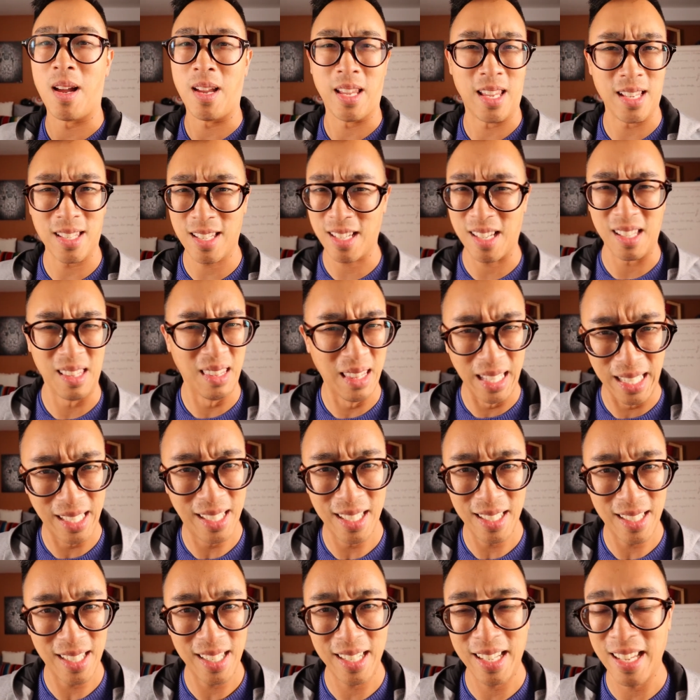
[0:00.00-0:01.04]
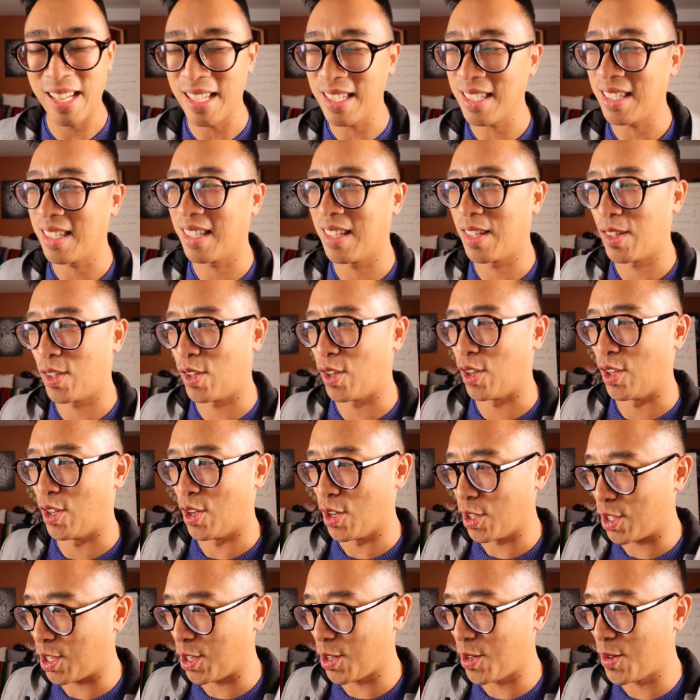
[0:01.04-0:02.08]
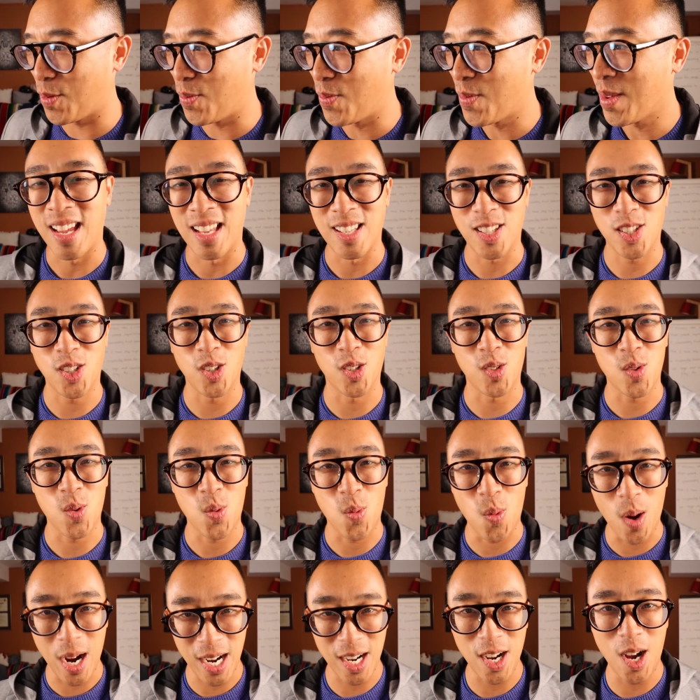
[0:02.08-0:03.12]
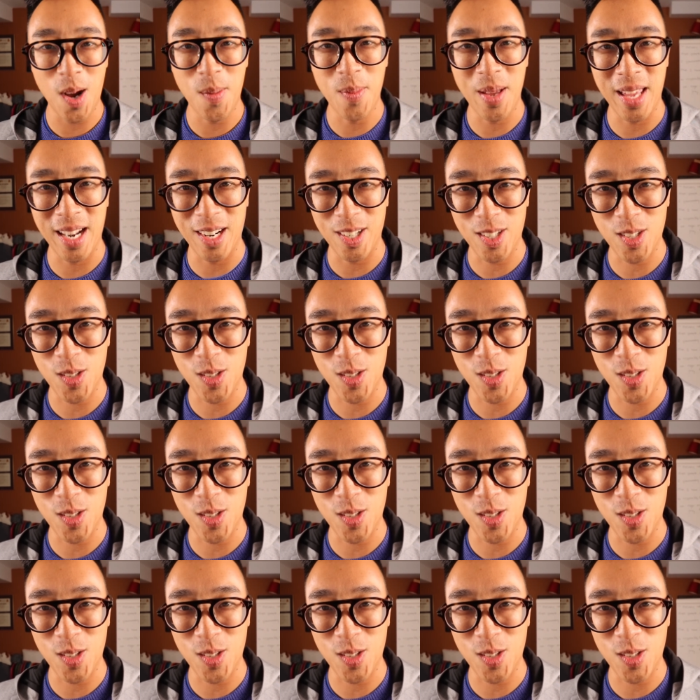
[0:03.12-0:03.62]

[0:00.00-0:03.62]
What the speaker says: I guess I could link it, to YouTube and search Y Combinator